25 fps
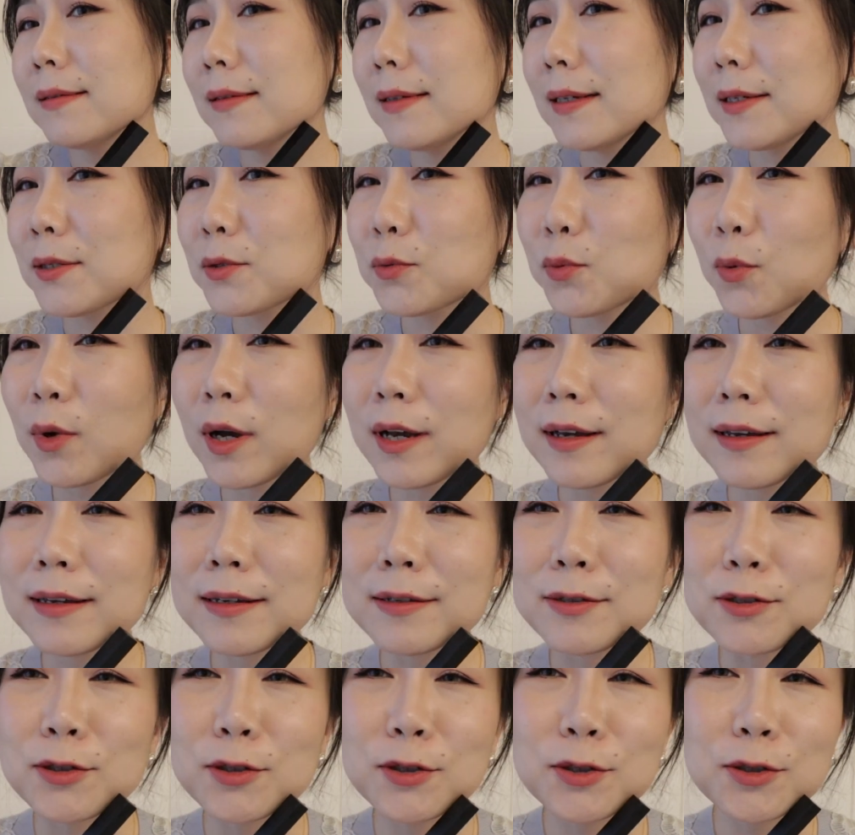this one
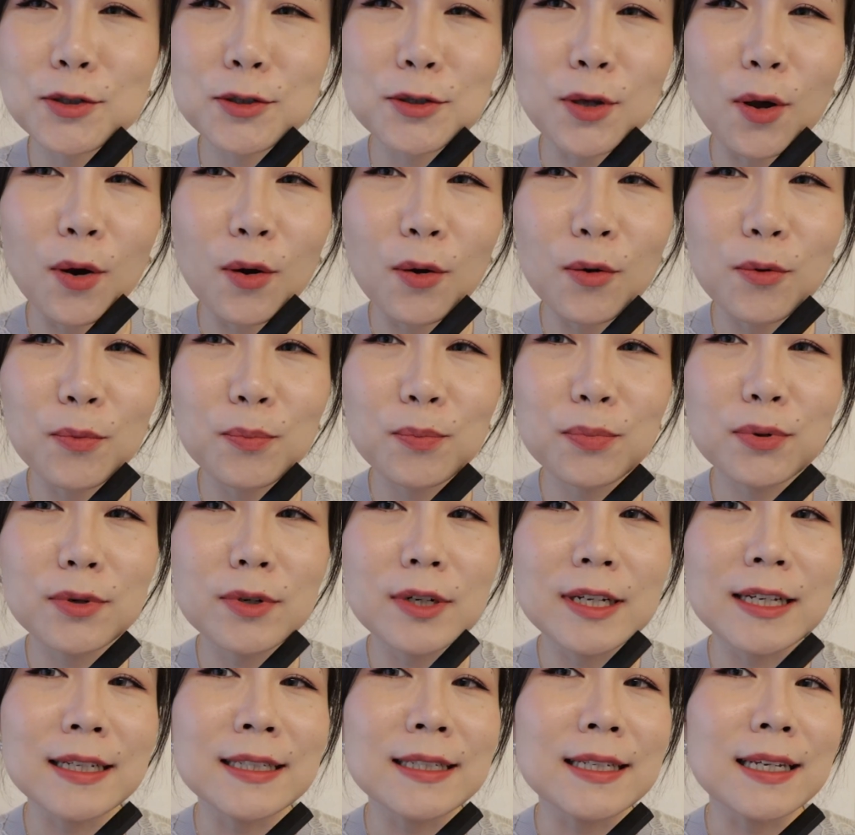is so
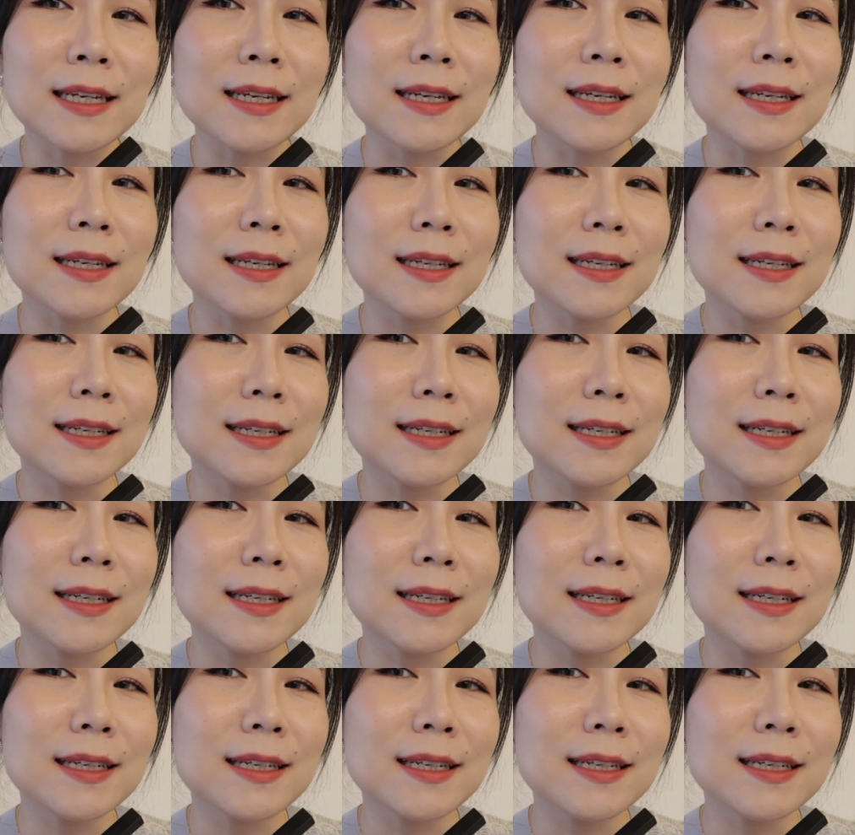pretty.